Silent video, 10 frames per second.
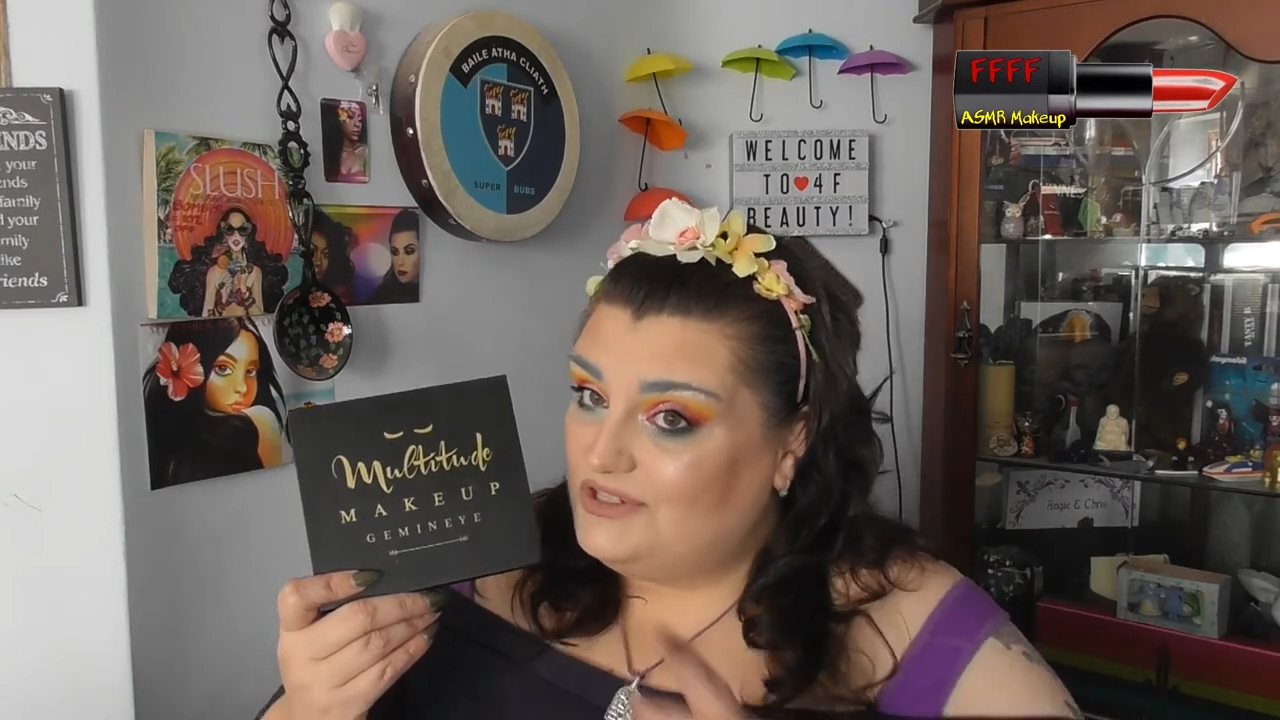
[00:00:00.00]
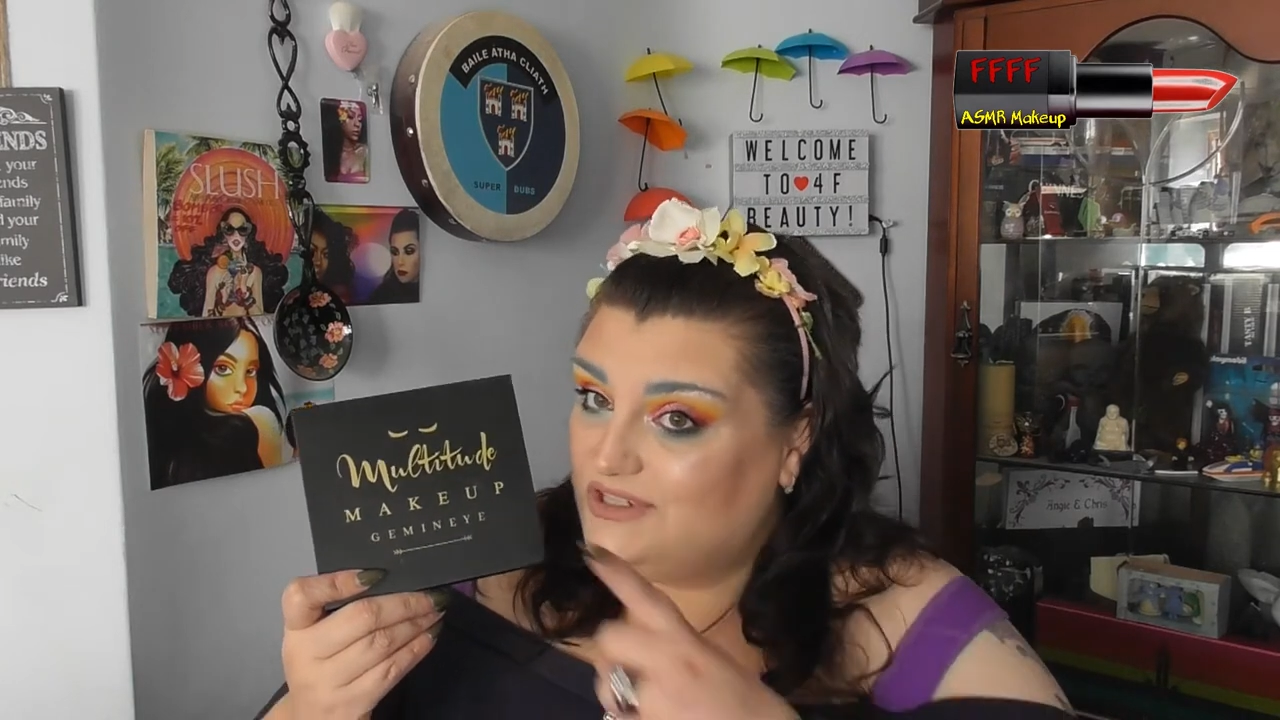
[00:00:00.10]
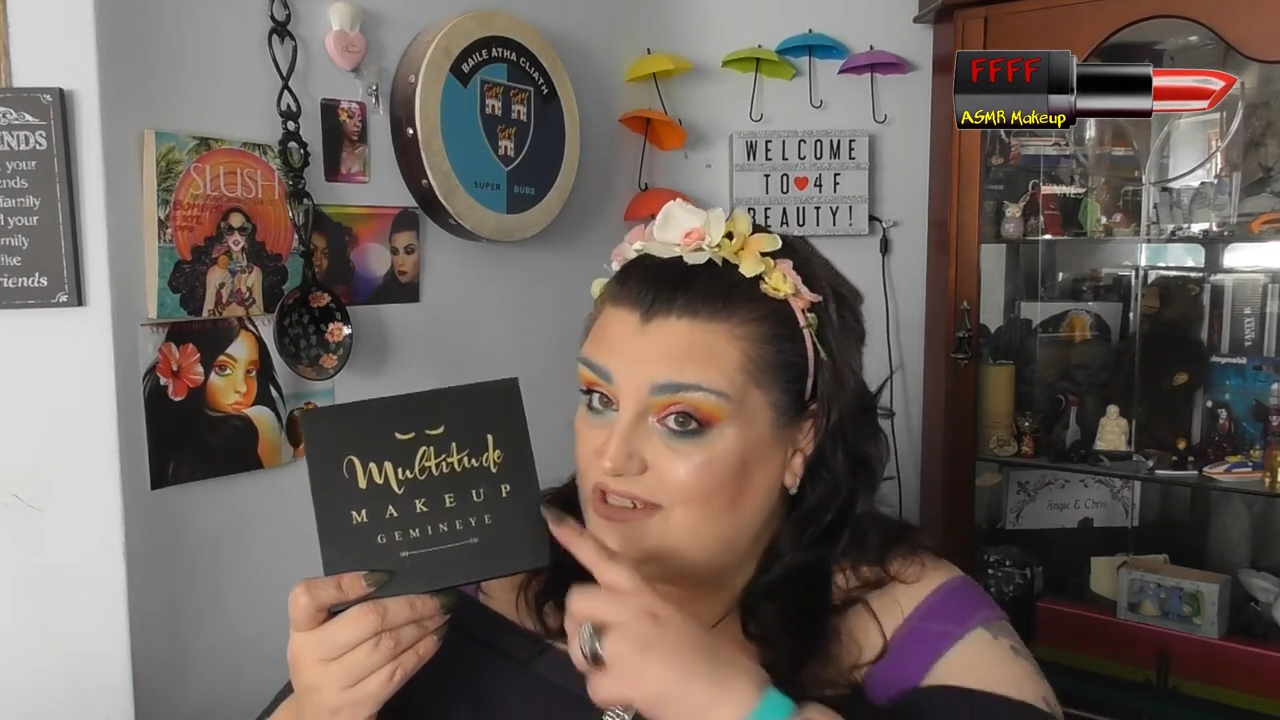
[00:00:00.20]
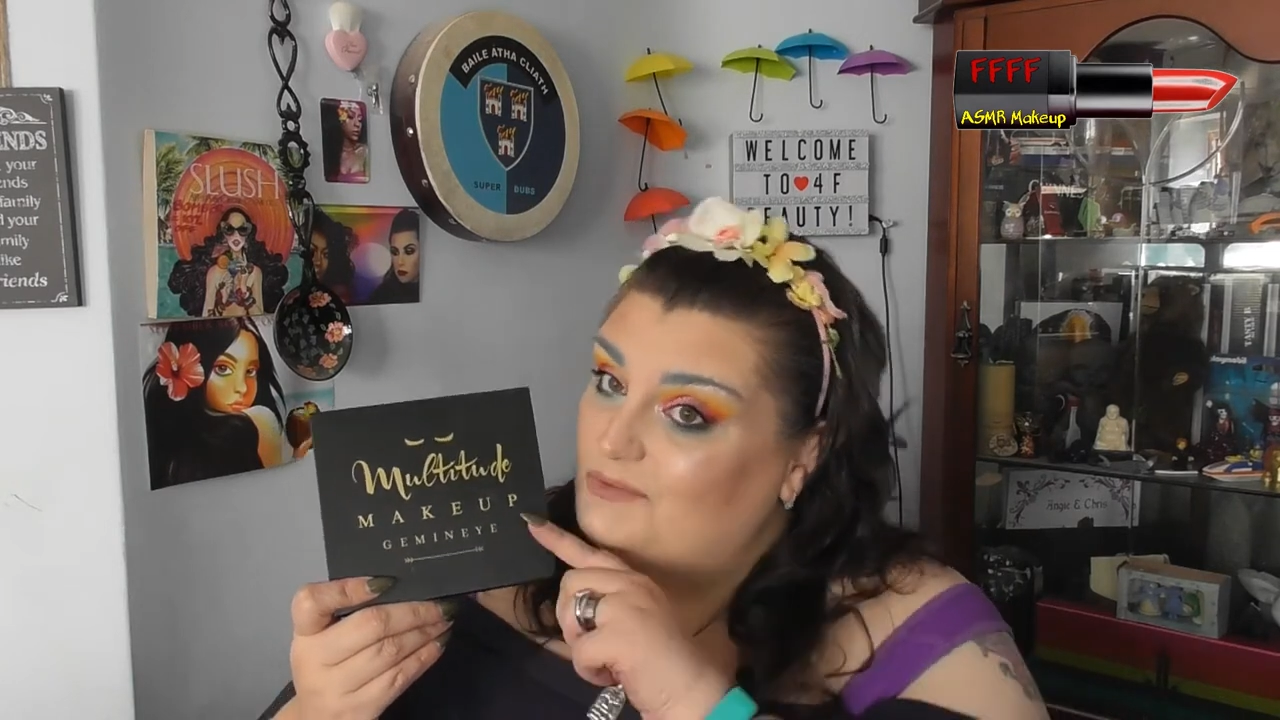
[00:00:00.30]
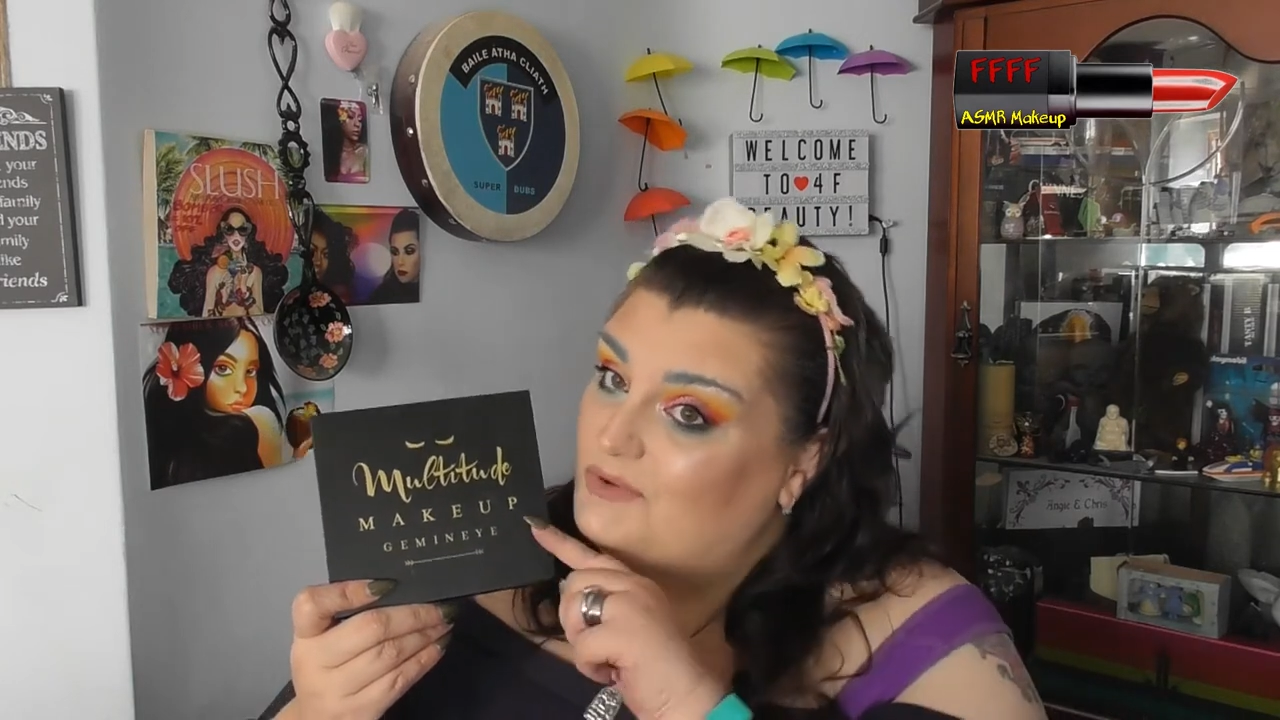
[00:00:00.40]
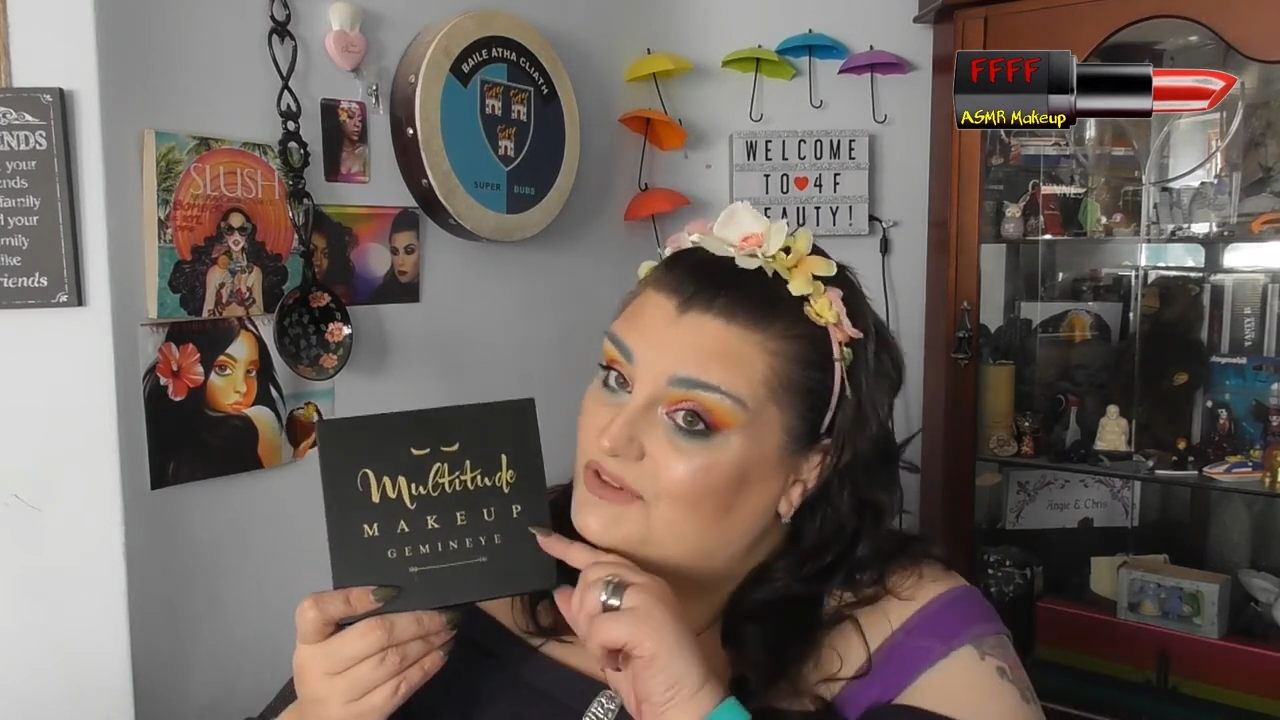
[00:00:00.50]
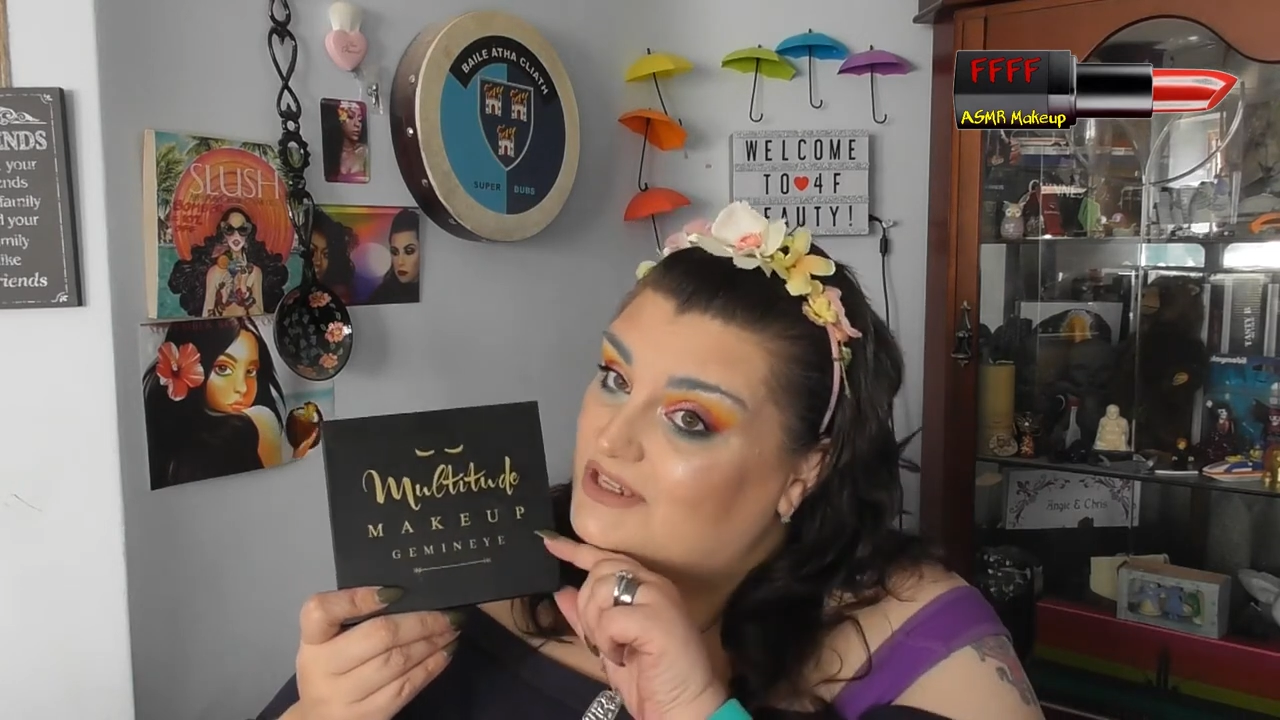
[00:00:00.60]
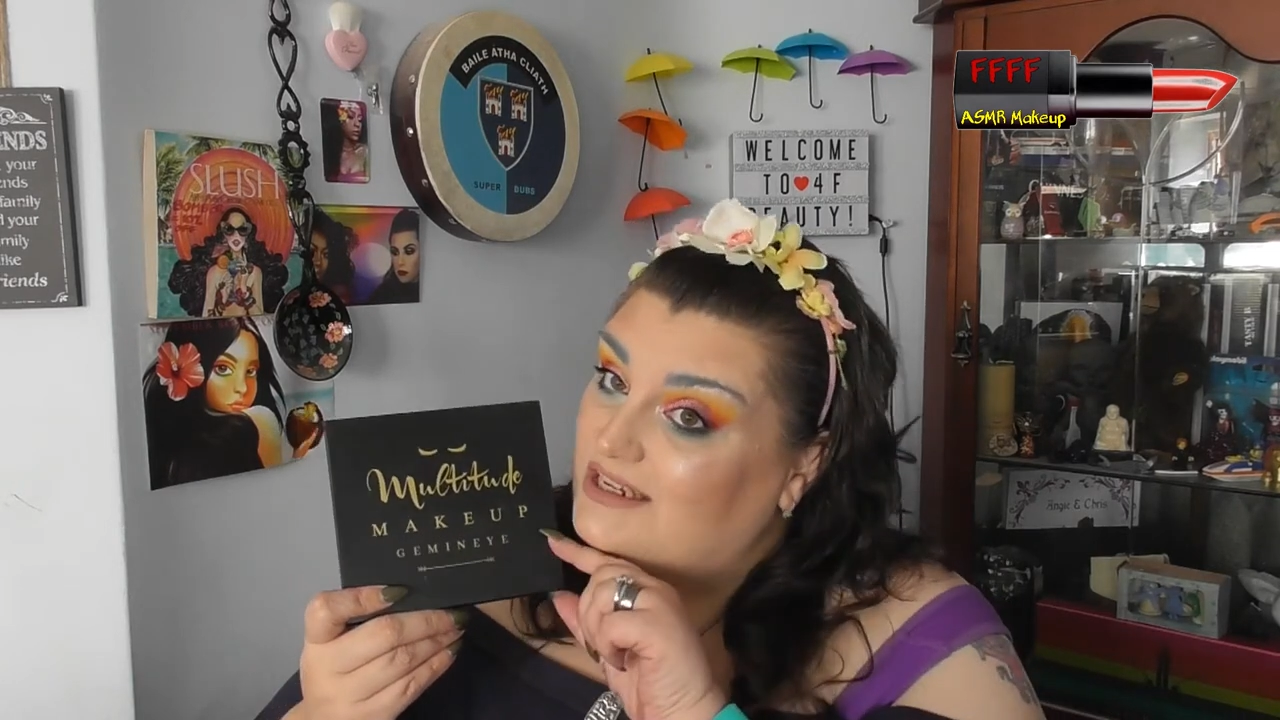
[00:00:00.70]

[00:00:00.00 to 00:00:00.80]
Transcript: see what the